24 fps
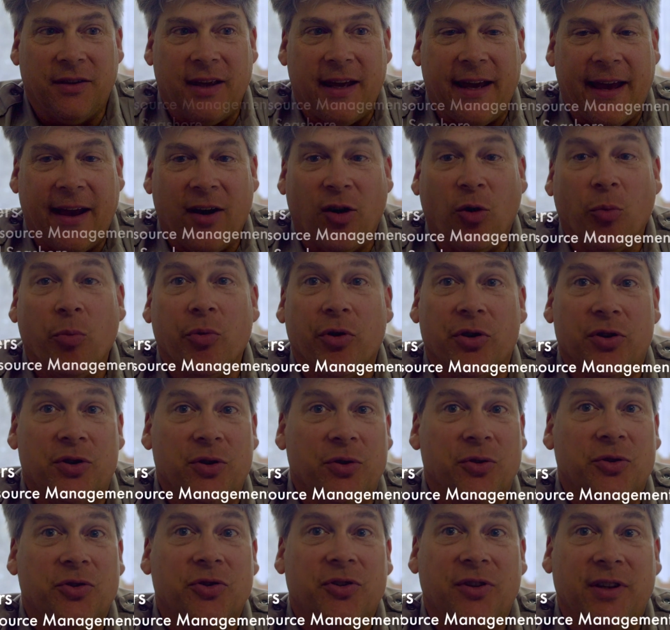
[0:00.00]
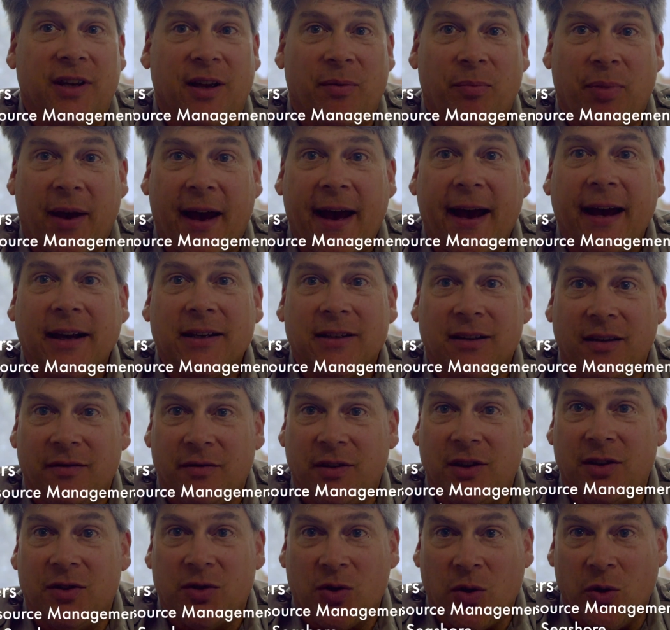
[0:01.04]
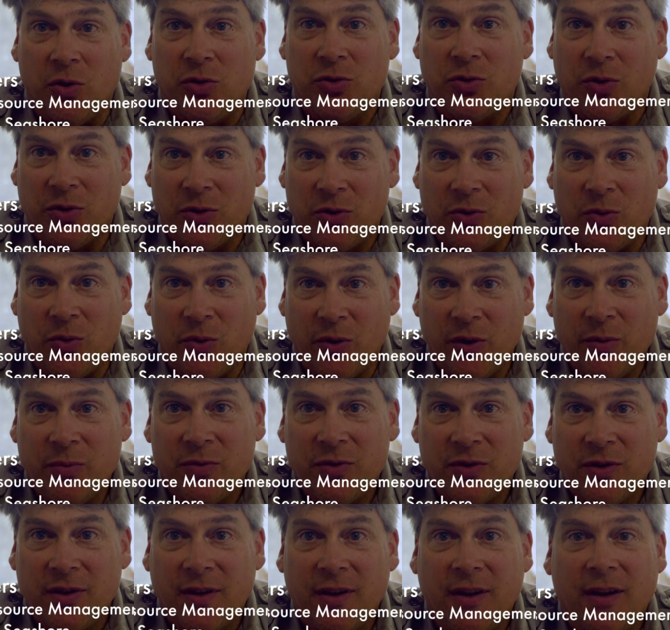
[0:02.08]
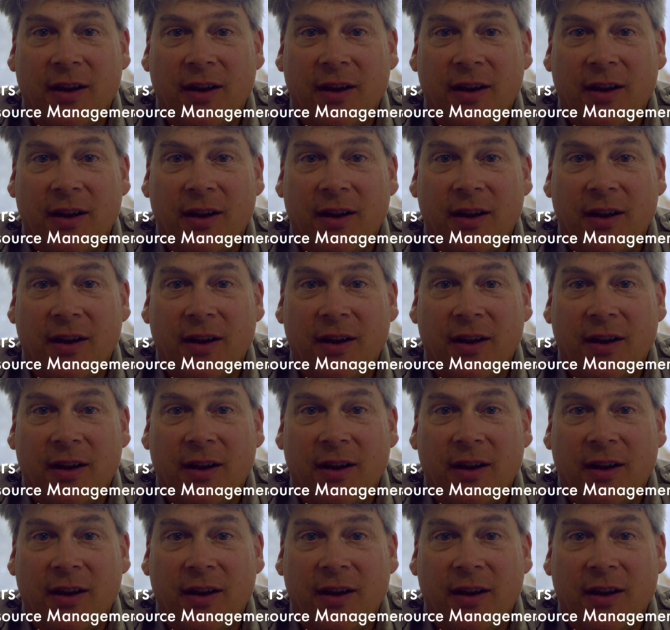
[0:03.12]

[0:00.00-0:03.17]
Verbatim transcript: They help reduce the impact of these coastal storms.